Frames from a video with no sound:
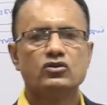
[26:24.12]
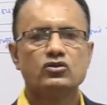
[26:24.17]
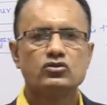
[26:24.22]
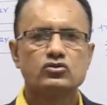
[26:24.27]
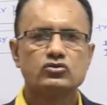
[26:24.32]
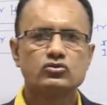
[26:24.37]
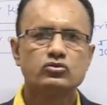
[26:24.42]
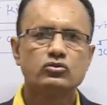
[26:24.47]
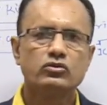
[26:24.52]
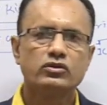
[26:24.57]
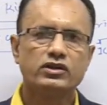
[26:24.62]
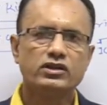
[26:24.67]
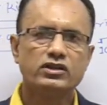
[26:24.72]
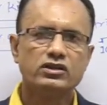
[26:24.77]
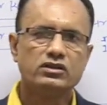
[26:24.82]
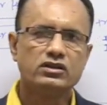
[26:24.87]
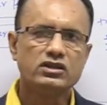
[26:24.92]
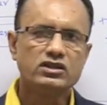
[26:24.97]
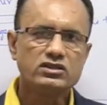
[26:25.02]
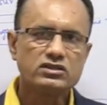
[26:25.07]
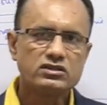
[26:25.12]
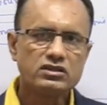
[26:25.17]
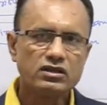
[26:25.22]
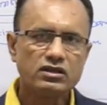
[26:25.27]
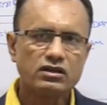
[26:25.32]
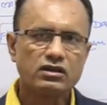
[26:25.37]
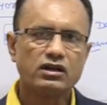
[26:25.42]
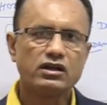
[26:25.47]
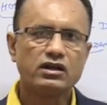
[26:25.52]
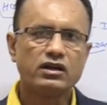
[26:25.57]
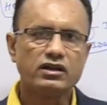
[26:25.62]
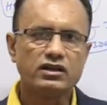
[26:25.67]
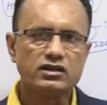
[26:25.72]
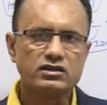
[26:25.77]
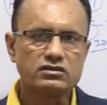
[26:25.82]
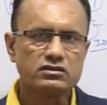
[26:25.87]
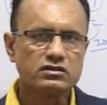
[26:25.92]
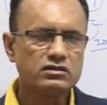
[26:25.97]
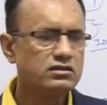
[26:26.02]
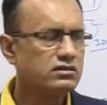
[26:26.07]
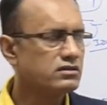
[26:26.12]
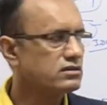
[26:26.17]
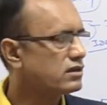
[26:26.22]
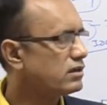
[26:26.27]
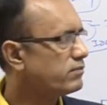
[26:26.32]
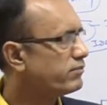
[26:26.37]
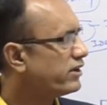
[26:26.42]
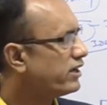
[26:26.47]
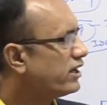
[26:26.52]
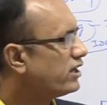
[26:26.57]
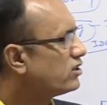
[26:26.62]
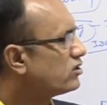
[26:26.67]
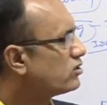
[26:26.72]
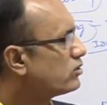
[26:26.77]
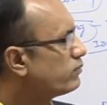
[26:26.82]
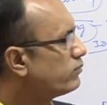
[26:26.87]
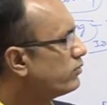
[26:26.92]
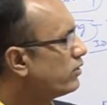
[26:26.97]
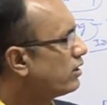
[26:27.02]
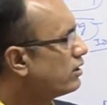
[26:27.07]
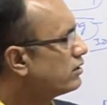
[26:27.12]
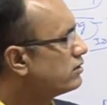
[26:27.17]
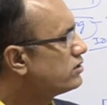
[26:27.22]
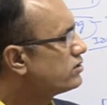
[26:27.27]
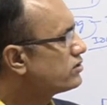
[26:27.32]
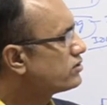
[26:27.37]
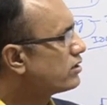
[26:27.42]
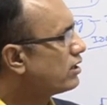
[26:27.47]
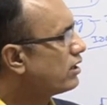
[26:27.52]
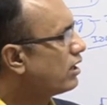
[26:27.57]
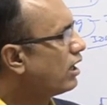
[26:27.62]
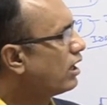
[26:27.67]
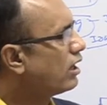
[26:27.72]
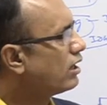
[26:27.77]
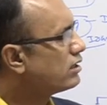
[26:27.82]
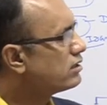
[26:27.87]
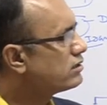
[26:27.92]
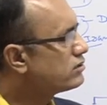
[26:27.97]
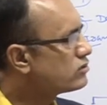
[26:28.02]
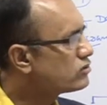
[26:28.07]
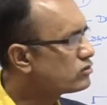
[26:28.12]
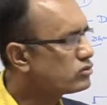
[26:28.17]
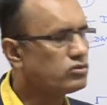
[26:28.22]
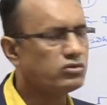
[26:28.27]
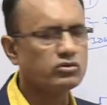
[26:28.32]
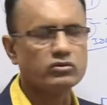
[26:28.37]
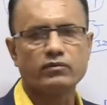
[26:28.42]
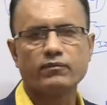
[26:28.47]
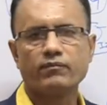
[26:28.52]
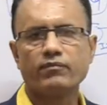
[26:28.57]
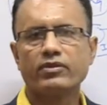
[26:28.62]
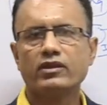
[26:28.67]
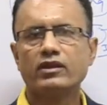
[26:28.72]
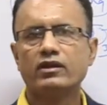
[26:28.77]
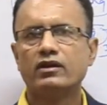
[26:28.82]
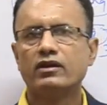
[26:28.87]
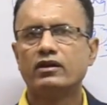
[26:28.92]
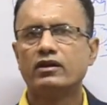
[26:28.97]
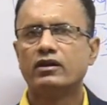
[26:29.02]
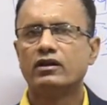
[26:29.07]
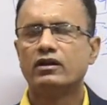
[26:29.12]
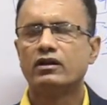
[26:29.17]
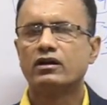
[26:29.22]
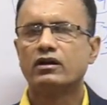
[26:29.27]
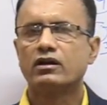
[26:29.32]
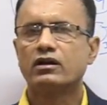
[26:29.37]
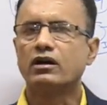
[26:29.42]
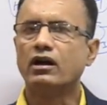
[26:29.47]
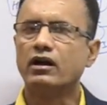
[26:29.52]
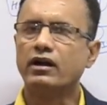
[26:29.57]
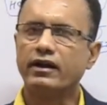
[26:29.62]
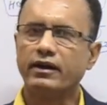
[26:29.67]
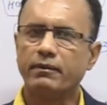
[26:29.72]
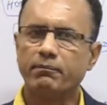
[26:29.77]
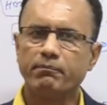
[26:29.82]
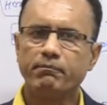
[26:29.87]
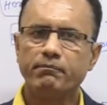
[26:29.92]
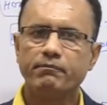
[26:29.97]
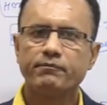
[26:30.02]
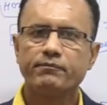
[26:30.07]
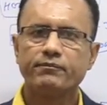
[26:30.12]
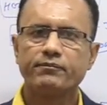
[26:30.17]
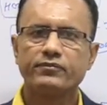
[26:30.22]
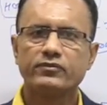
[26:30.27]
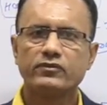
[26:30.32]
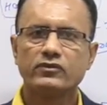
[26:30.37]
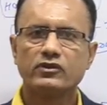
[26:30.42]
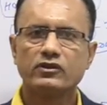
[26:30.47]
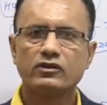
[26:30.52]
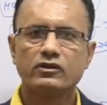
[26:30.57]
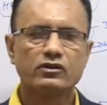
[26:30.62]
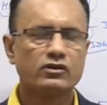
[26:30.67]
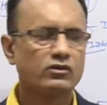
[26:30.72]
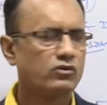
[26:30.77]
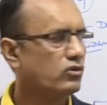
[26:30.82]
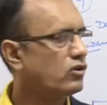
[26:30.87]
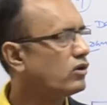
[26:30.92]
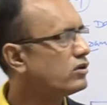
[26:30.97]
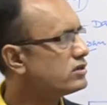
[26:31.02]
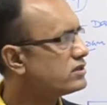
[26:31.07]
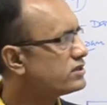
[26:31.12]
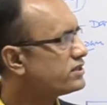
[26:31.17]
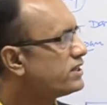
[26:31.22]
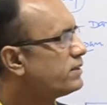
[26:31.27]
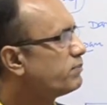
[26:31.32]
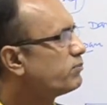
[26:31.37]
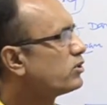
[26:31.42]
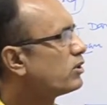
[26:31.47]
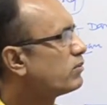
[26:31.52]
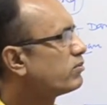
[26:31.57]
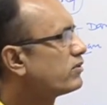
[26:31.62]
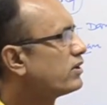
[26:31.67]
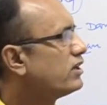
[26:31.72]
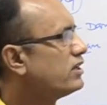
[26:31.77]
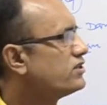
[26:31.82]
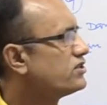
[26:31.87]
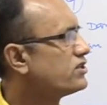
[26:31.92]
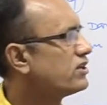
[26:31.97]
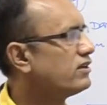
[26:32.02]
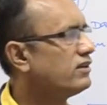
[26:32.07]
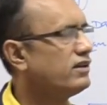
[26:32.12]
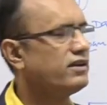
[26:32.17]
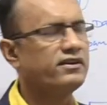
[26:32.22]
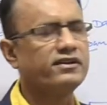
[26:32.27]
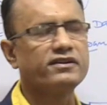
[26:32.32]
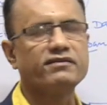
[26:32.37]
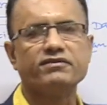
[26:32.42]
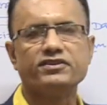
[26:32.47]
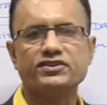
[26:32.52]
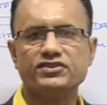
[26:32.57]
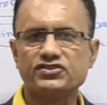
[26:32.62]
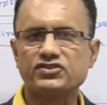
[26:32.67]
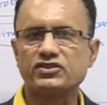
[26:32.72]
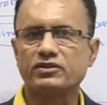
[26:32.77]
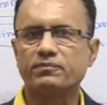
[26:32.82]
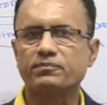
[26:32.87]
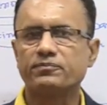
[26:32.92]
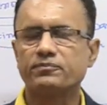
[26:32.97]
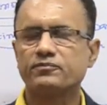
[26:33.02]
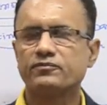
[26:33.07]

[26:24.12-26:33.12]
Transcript: So in this condition, some anthropologists also condemn concept of cultural relativism.